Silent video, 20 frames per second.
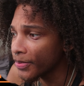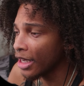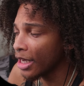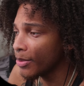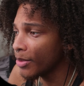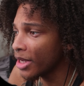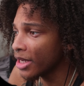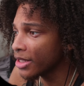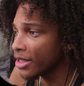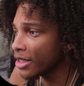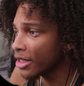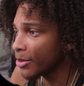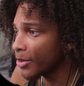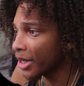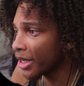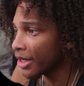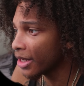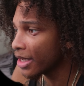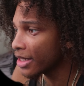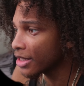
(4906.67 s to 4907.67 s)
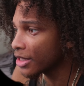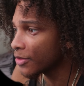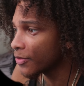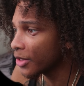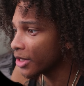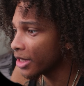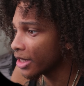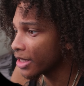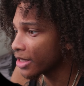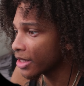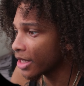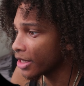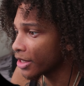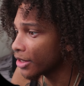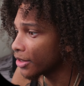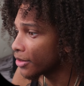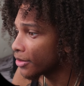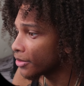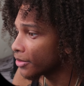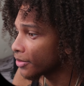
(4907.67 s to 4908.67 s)
I got medicine in my glasses for niggas
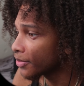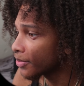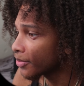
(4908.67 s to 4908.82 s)
like you.